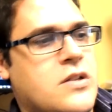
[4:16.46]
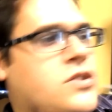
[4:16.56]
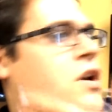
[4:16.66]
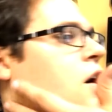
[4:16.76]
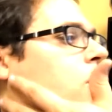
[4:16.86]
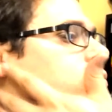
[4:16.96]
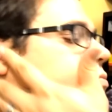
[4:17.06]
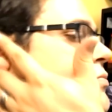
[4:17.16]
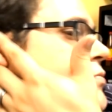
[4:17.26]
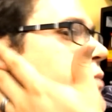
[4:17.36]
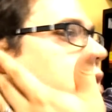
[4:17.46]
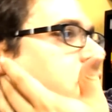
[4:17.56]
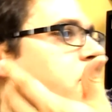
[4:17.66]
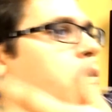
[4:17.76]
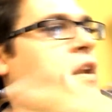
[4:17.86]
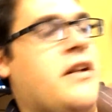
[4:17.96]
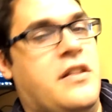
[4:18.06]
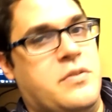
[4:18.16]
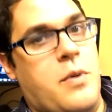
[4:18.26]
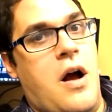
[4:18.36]
So if you run into
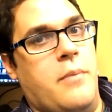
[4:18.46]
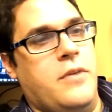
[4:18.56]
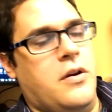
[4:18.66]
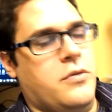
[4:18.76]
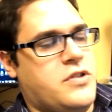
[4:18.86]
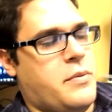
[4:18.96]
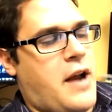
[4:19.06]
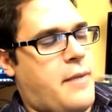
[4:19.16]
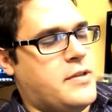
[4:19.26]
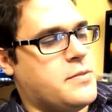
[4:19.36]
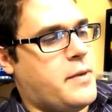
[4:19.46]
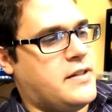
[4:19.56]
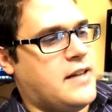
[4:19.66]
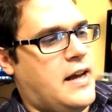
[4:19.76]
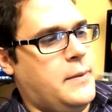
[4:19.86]
this problem, you know, we'll see what happens. But